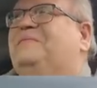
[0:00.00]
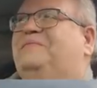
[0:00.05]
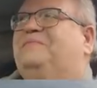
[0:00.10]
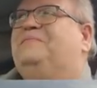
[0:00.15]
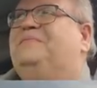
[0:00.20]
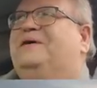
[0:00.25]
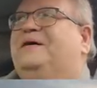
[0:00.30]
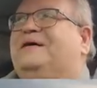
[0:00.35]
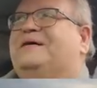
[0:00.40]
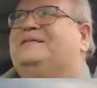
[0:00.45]

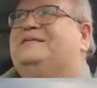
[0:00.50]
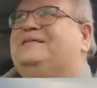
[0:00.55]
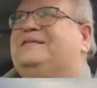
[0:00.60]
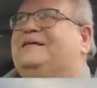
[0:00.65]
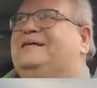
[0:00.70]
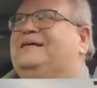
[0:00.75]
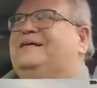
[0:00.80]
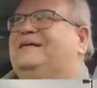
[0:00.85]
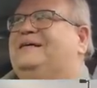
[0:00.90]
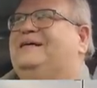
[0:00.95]
But
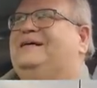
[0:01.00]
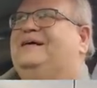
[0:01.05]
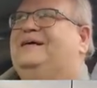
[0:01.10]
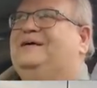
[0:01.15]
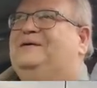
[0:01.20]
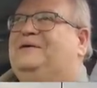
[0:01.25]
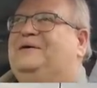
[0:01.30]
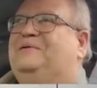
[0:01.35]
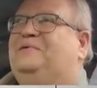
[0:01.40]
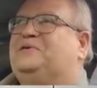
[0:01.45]

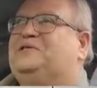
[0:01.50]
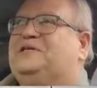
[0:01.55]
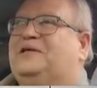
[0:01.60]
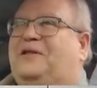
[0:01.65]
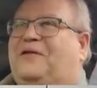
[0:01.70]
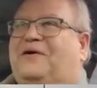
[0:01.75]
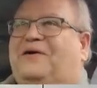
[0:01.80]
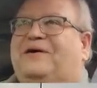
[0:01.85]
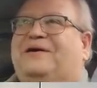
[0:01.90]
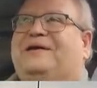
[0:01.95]
it was a
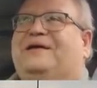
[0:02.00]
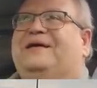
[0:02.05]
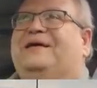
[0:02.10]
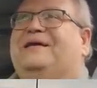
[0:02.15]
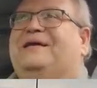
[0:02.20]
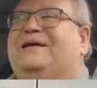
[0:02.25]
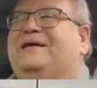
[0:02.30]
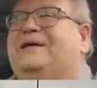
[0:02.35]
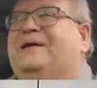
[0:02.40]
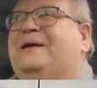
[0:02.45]
long
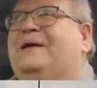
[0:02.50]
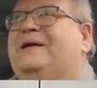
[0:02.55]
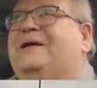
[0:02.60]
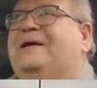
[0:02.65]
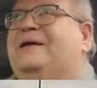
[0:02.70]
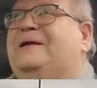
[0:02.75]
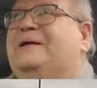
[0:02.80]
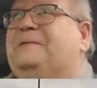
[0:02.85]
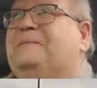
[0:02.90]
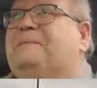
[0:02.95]
day,
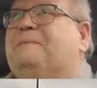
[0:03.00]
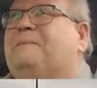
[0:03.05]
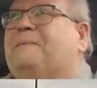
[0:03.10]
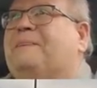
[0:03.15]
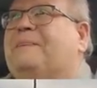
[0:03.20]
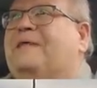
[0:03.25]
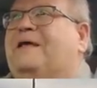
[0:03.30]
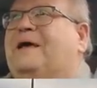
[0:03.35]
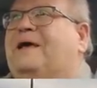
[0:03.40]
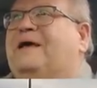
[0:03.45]

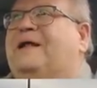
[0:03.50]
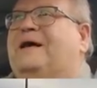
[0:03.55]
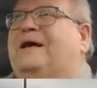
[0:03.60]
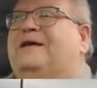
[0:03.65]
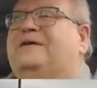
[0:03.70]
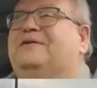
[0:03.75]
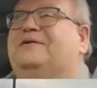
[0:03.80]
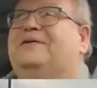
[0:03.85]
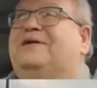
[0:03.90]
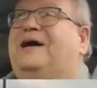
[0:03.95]
and
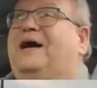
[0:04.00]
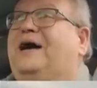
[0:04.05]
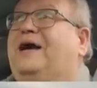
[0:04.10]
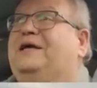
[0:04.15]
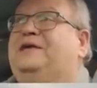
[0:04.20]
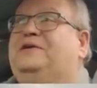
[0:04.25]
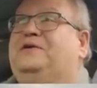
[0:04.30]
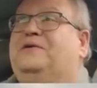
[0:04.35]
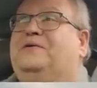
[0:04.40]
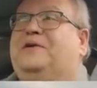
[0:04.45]
I
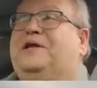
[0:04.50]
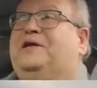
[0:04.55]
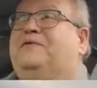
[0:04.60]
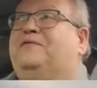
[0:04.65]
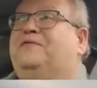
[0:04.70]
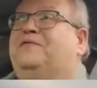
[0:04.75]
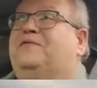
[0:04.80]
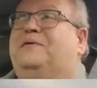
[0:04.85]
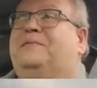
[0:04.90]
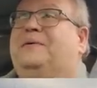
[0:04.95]
don't
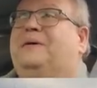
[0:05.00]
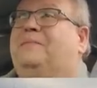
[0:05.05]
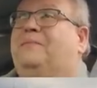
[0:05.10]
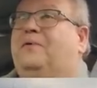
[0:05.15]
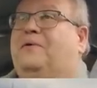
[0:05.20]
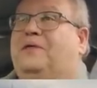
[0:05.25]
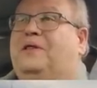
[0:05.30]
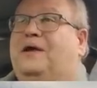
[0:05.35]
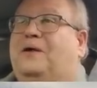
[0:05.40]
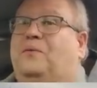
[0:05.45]
even
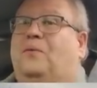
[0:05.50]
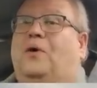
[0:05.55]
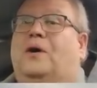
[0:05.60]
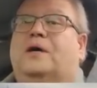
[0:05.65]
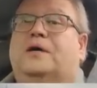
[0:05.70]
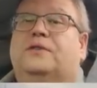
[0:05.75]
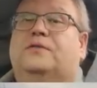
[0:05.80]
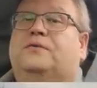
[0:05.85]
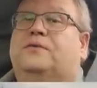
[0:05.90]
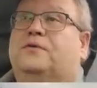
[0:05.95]
remember like
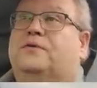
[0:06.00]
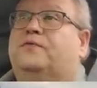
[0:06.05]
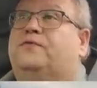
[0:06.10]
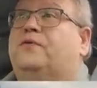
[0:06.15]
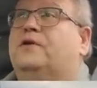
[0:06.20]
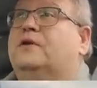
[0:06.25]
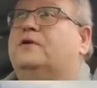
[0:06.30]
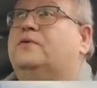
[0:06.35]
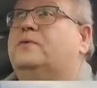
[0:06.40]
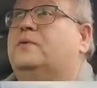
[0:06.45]
walking through the
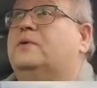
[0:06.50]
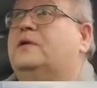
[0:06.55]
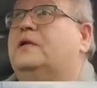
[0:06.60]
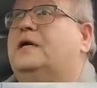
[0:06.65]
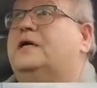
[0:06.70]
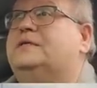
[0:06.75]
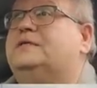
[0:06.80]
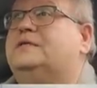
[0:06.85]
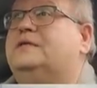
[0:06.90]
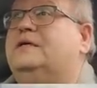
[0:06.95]
front door
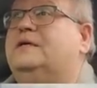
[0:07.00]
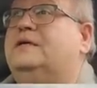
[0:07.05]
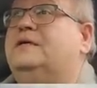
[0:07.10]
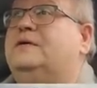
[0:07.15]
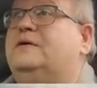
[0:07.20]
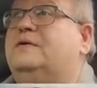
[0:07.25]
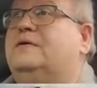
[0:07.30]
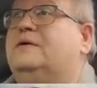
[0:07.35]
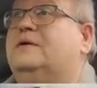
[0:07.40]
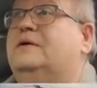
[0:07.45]
last
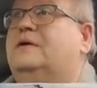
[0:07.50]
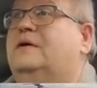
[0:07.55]
night or